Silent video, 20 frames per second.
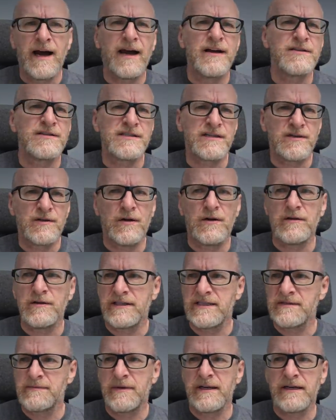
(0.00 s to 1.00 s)
I used to call
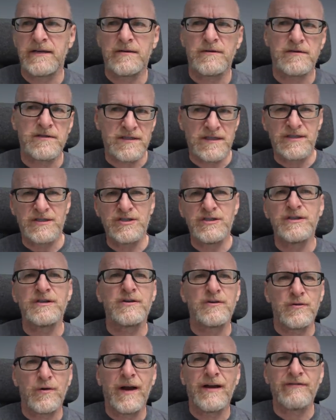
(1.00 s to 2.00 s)
these pinnacles a
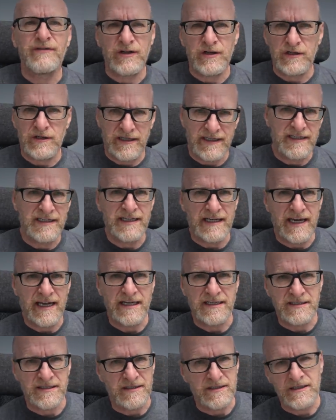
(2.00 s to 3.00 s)
geographical
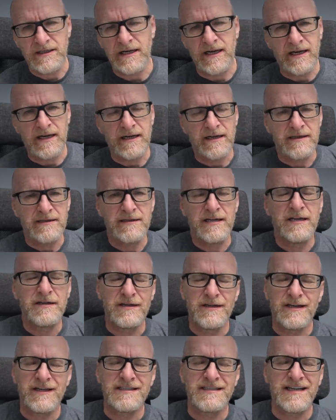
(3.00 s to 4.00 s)
indicator.
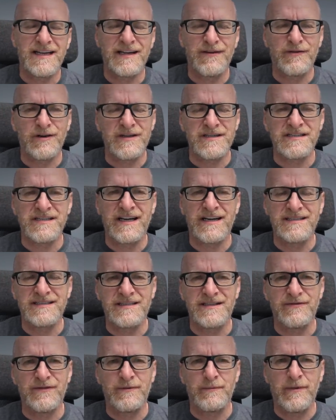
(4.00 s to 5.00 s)
You can tell I've got a
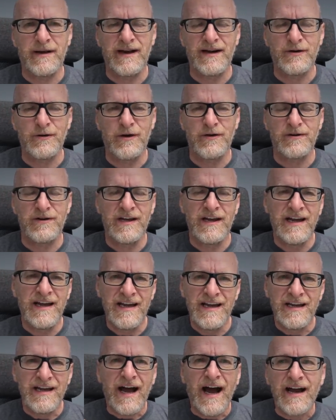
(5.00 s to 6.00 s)
scientific background.
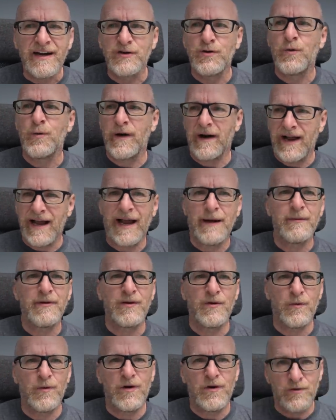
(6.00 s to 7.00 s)
I know where I am
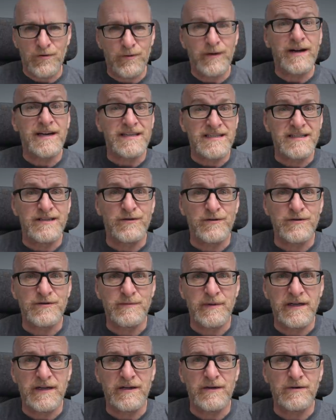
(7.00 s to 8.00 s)
in the world when I see those
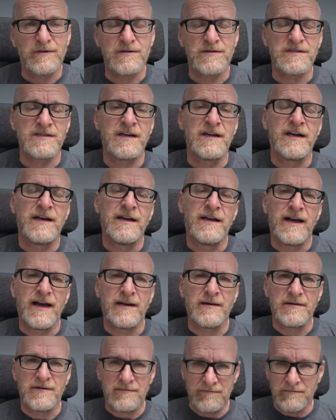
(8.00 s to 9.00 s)
pinnacles,
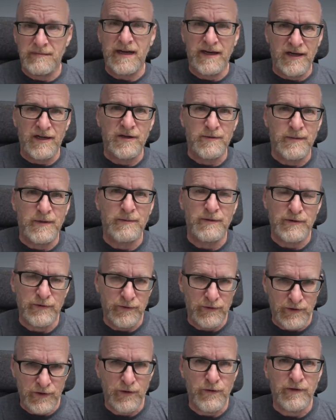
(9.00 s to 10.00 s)
and many other people
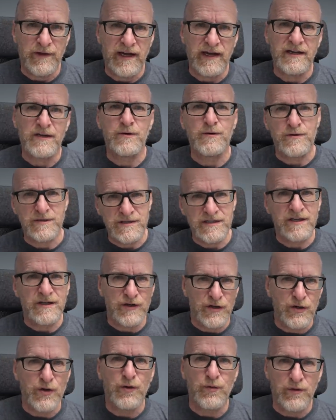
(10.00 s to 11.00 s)
who know that coast
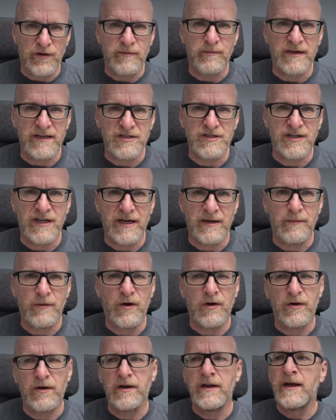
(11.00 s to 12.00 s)
know the beach that I'm
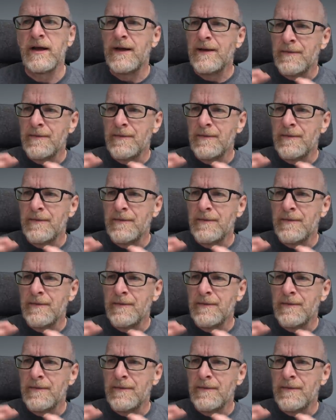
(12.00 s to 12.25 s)
on.